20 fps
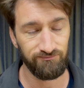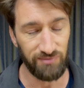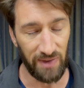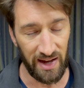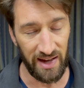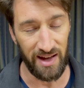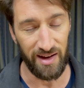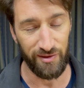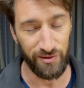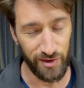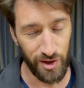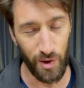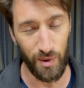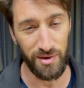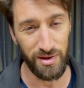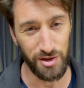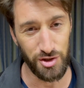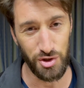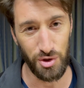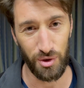I have no
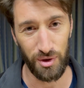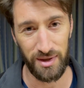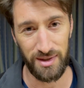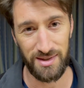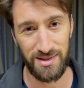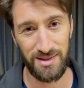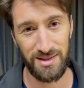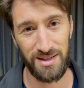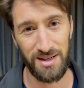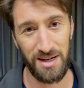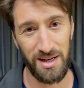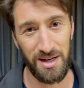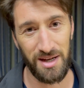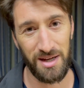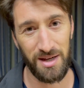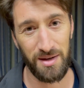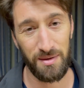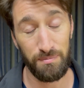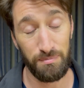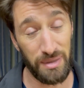other choice
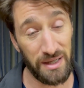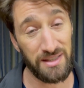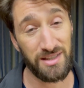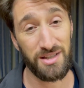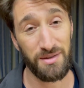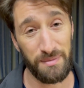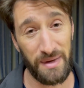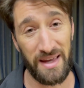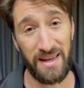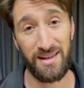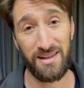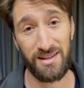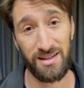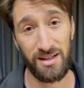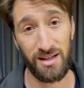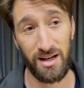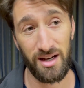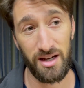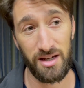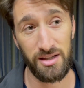but to make
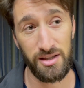a